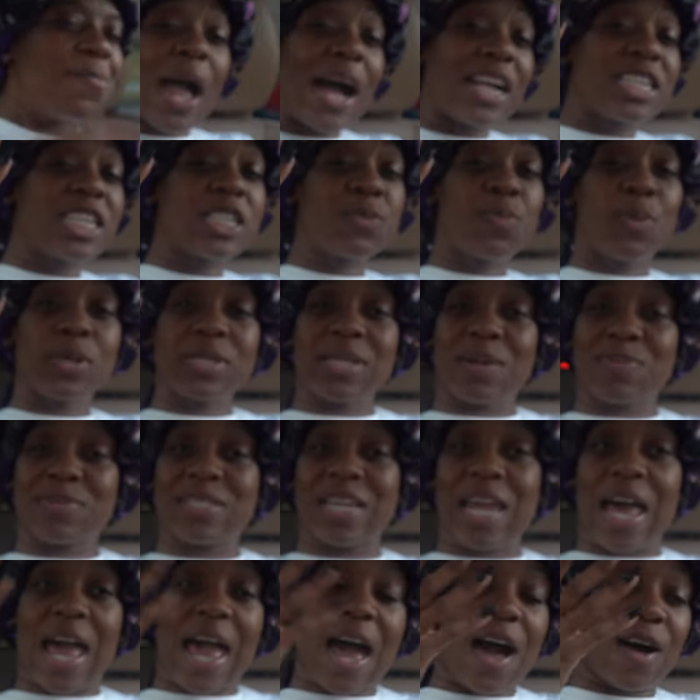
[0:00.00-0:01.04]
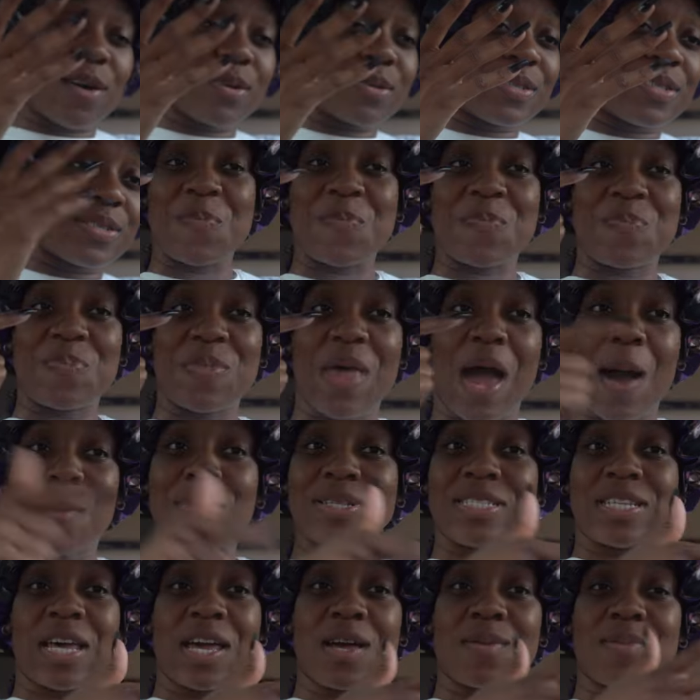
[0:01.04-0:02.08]
I just put up to the house. I'm
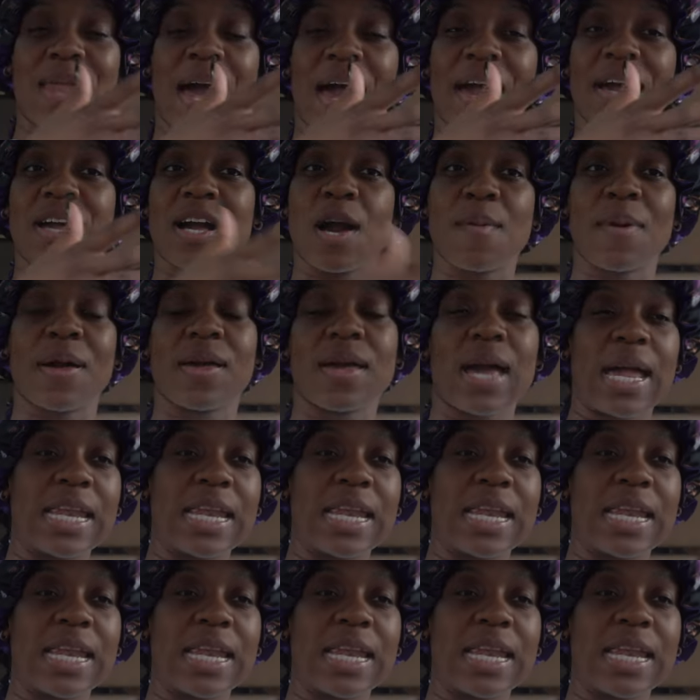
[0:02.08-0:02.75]
gonna tell him like, come out here,